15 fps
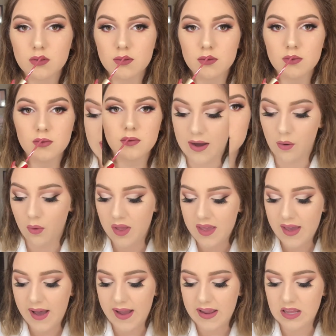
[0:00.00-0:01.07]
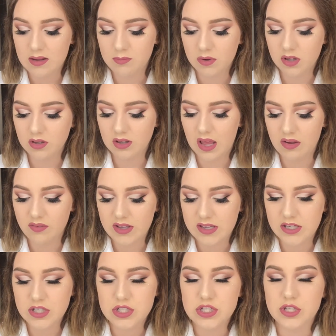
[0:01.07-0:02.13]
Right now, I am
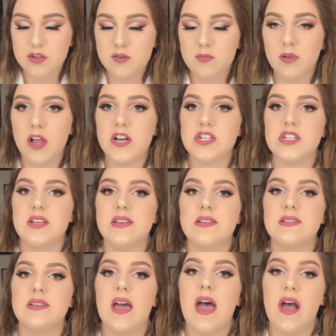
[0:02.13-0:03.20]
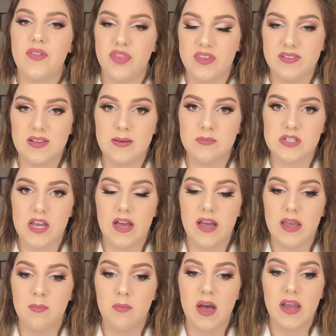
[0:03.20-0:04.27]
loving two blushes at the same time.